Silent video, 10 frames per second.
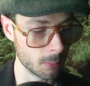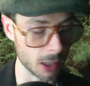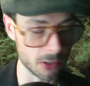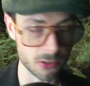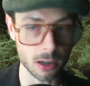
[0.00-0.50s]

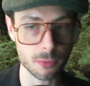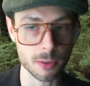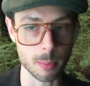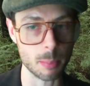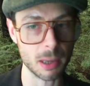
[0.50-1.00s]
myself
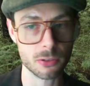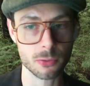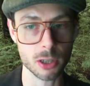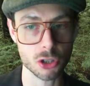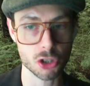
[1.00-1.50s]
and my best
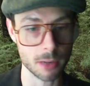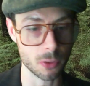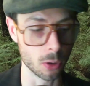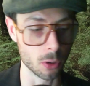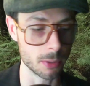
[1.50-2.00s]
friend, Chef
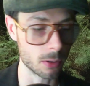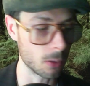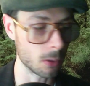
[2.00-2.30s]
Norman,